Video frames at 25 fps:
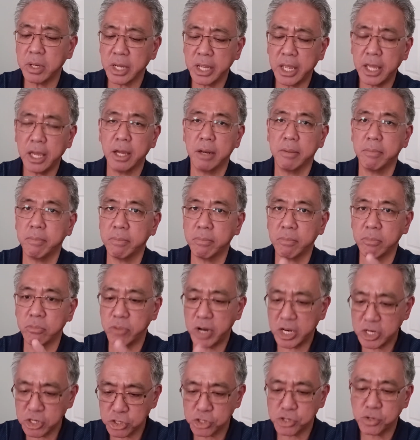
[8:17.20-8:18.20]
again,
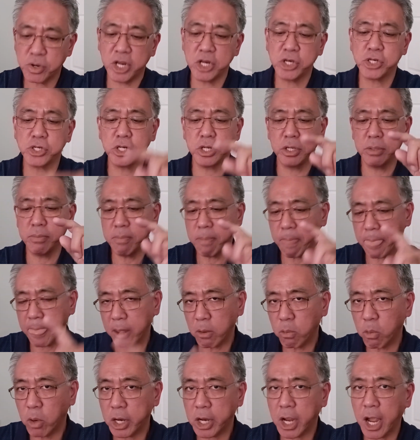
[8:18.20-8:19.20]
registration,
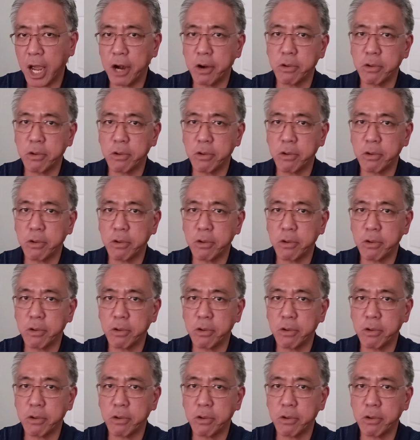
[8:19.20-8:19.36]
what